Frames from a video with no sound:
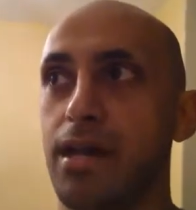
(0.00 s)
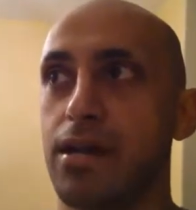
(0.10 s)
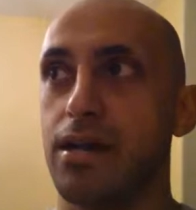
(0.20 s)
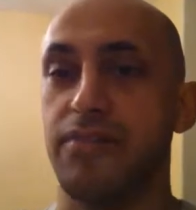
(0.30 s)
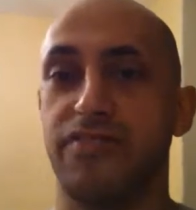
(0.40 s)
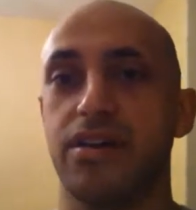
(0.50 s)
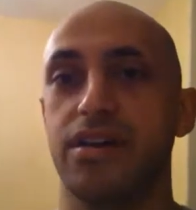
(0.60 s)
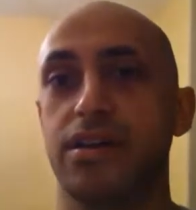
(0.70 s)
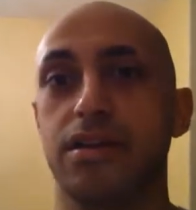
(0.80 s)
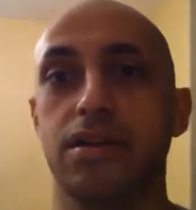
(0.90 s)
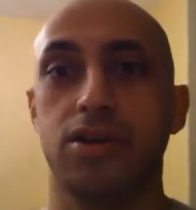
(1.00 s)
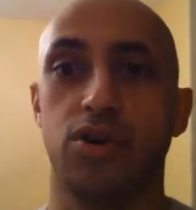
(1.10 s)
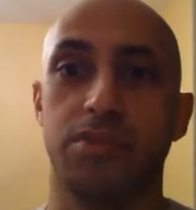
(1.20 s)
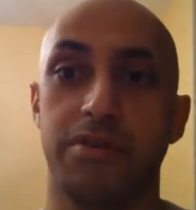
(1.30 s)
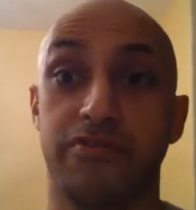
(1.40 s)
uh, if I
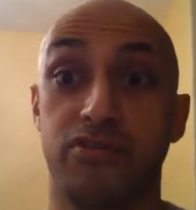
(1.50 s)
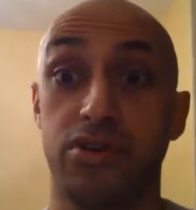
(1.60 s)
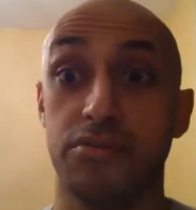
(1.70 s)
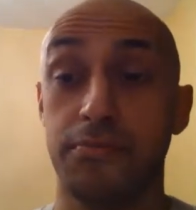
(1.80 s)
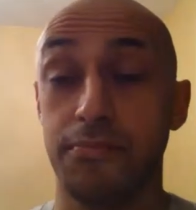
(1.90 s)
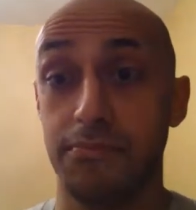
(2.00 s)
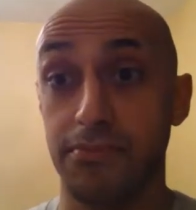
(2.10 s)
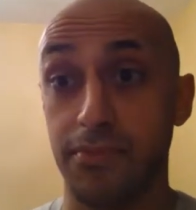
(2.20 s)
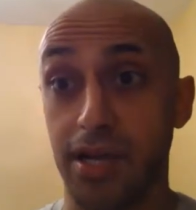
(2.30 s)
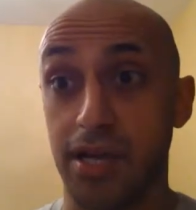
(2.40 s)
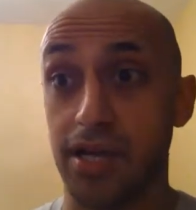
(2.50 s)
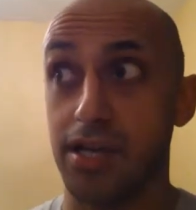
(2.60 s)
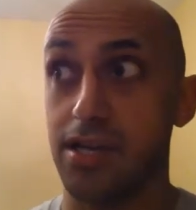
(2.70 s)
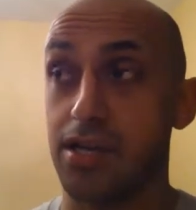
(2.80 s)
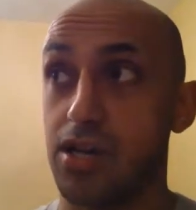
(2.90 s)
correct my form,
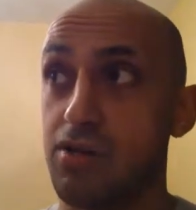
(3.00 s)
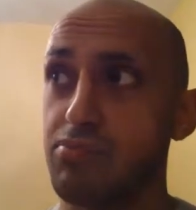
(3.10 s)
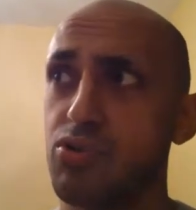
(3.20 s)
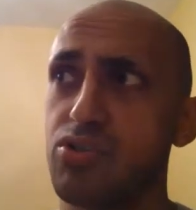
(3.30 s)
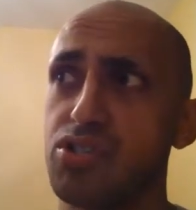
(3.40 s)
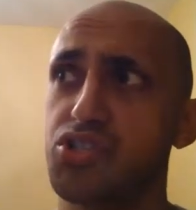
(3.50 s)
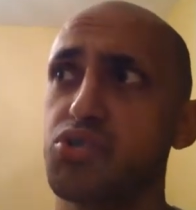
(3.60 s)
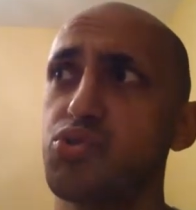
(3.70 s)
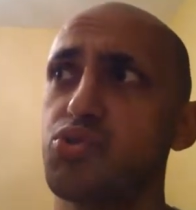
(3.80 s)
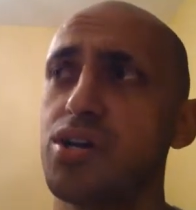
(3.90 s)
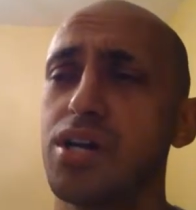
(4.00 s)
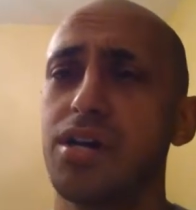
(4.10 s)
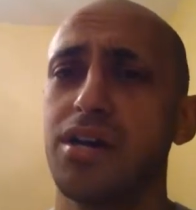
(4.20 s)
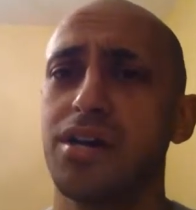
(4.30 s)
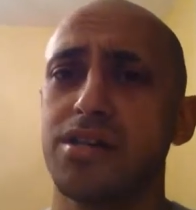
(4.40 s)
and I'm going to
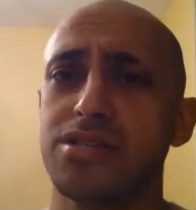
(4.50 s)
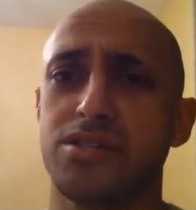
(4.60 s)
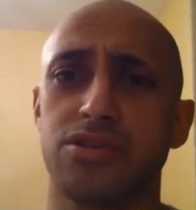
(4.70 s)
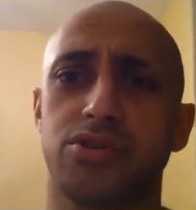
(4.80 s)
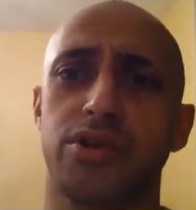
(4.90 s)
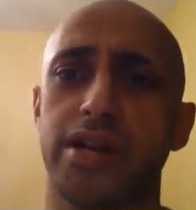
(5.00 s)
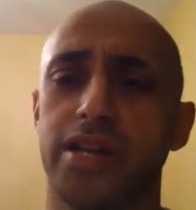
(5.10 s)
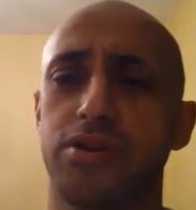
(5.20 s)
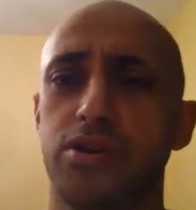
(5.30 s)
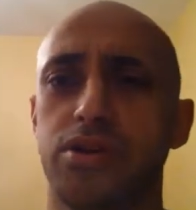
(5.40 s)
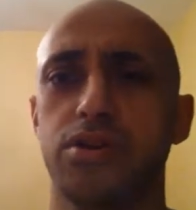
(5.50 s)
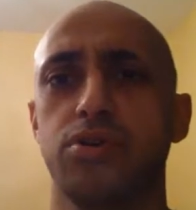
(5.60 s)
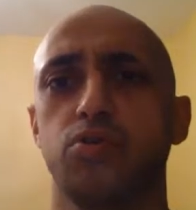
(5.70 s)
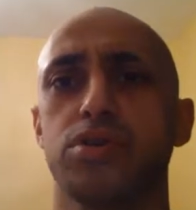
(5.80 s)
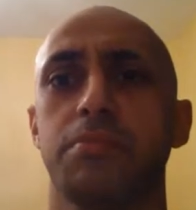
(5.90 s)
start training
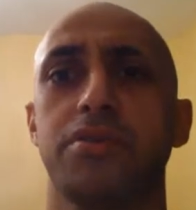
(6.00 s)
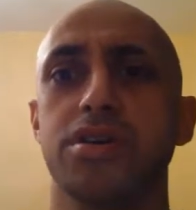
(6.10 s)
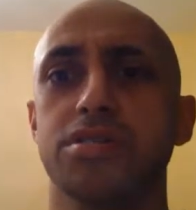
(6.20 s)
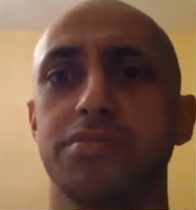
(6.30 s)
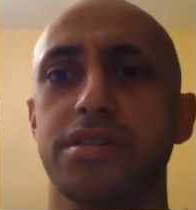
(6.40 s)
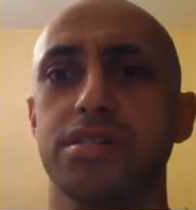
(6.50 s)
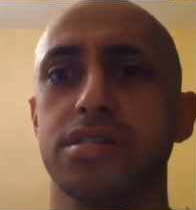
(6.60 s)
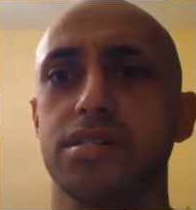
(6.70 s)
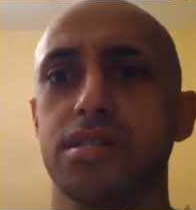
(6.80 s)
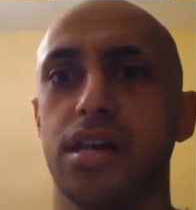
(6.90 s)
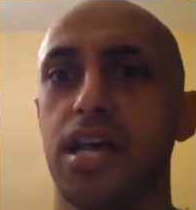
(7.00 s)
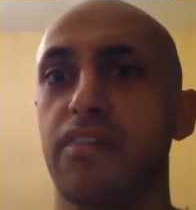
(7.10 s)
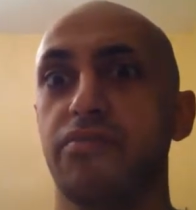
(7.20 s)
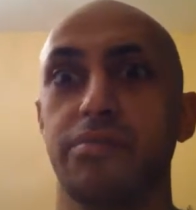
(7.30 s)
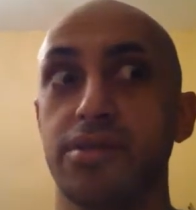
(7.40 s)
with a pause bench. I
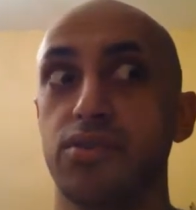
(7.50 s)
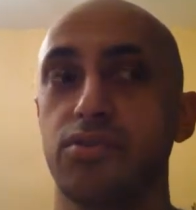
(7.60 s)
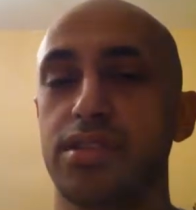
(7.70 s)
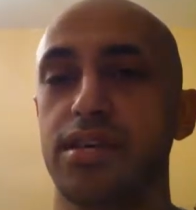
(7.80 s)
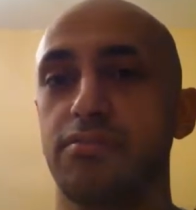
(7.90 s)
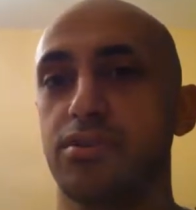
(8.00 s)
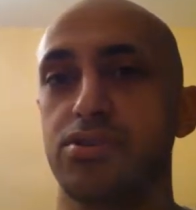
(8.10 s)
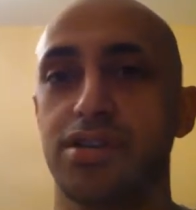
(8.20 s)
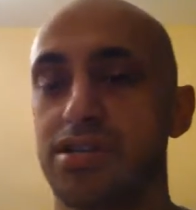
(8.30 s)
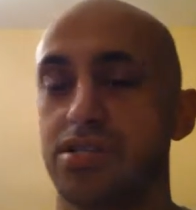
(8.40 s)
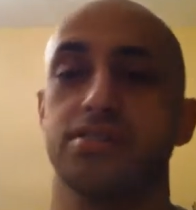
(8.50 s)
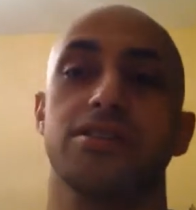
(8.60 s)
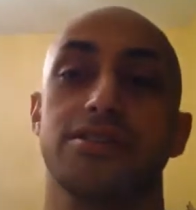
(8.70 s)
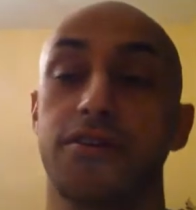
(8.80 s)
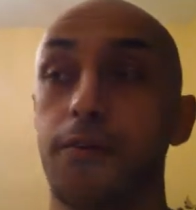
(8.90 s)
haven't been doing that. I've been training just
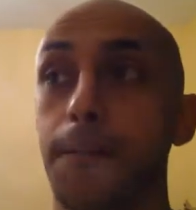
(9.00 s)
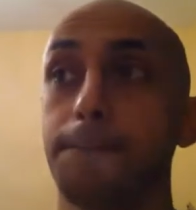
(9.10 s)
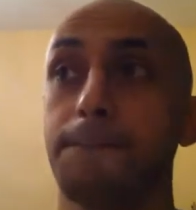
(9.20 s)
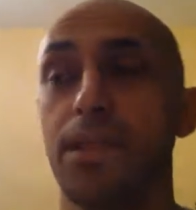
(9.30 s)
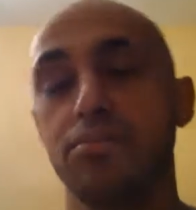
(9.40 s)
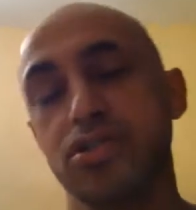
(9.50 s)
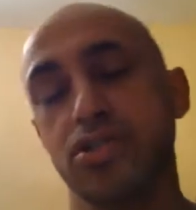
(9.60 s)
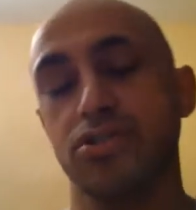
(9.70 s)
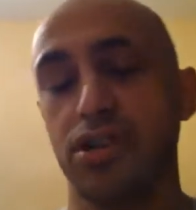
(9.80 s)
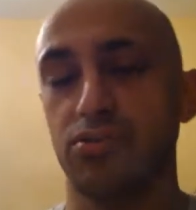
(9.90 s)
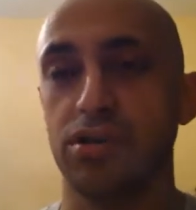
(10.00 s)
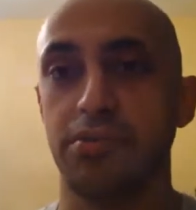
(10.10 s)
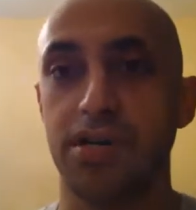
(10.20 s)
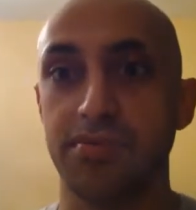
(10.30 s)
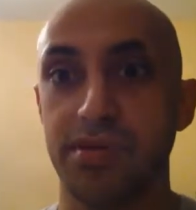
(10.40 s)
touch and go. I'm going to start training with
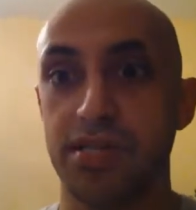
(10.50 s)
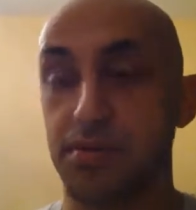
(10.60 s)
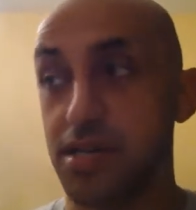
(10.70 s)
a pause bench